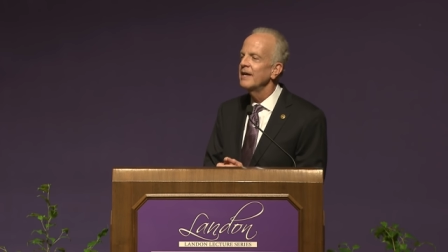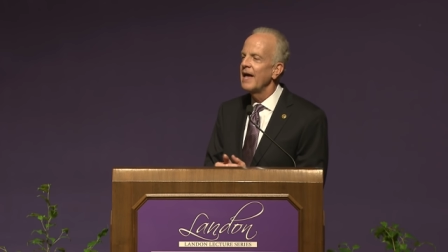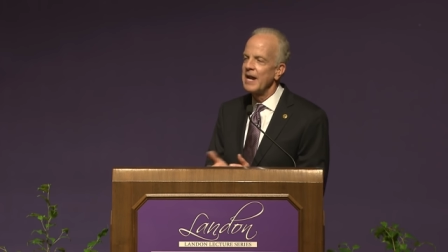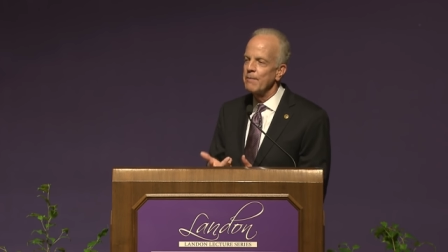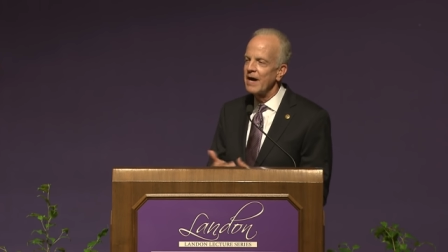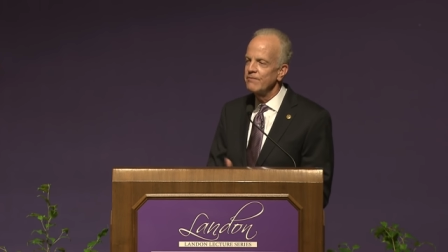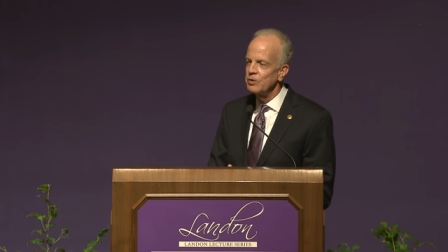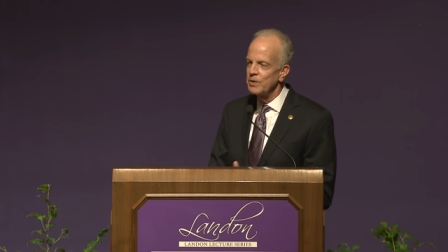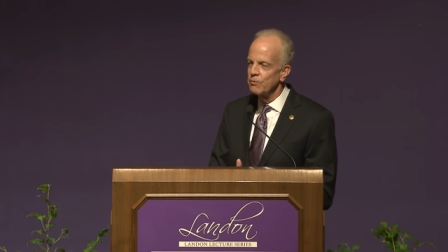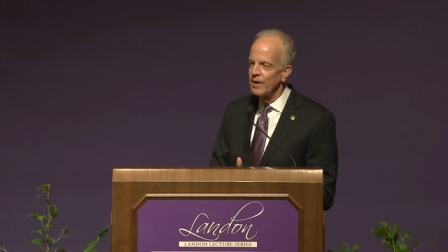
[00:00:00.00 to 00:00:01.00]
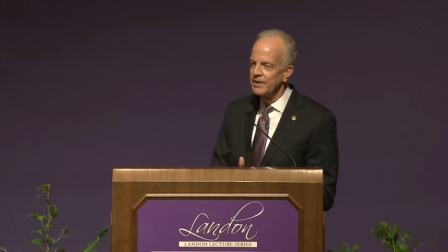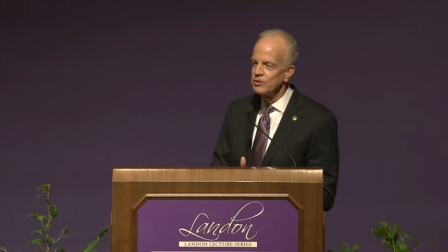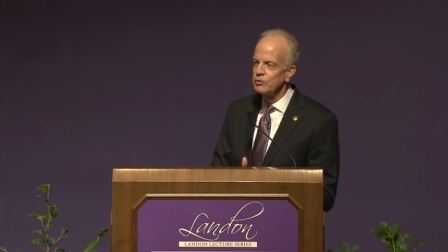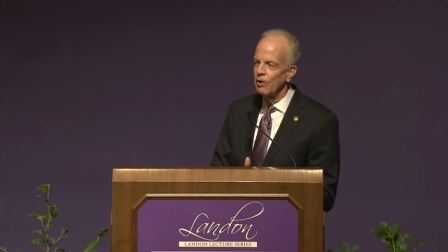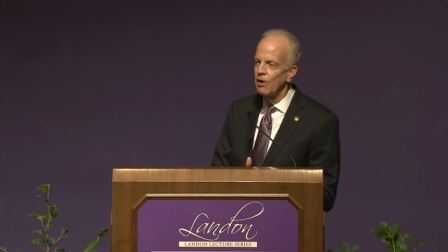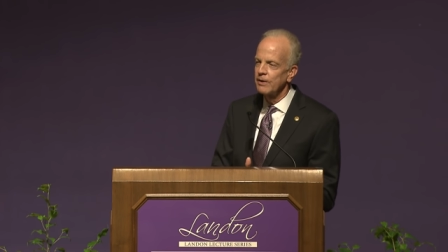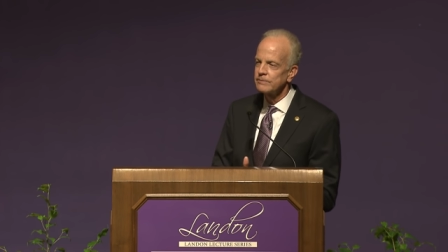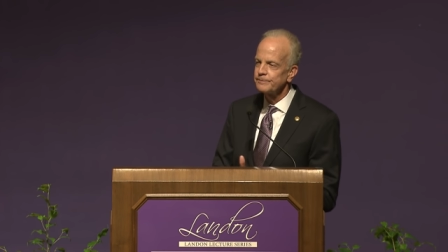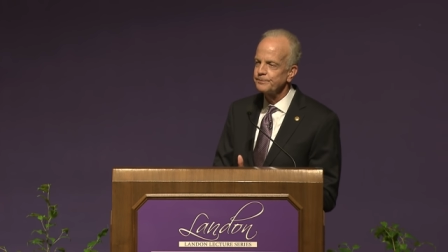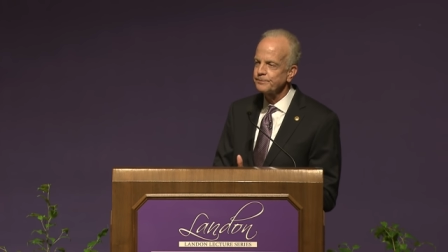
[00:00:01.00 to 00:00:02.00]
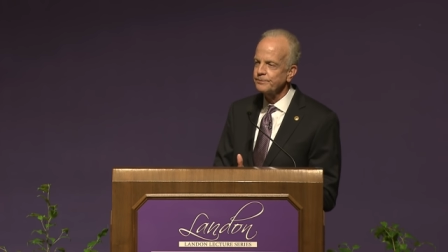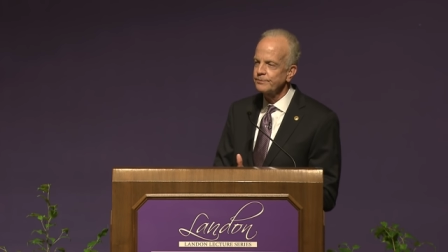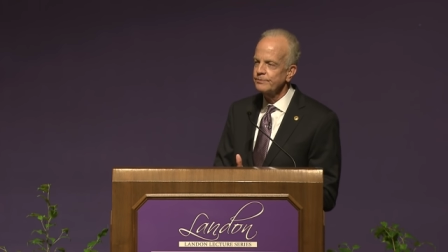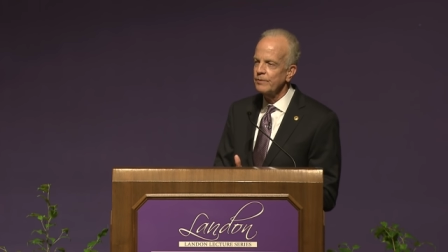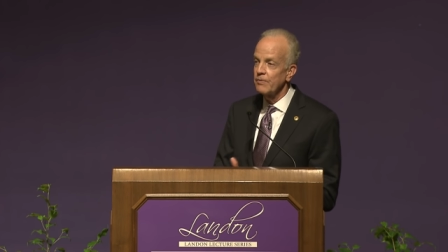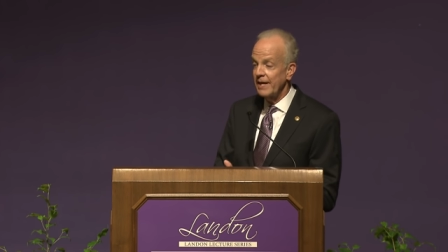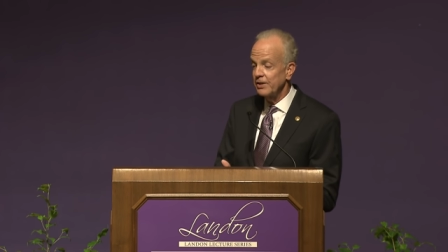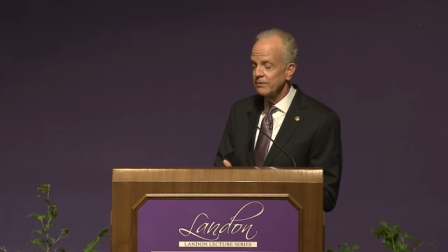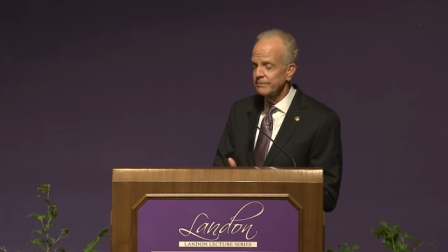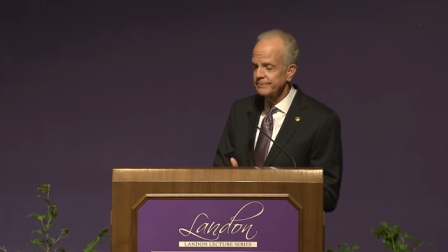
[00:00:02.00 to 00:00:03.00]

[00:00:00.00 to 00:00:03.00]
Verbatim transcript: And in my view, we've waited too long. Thank you.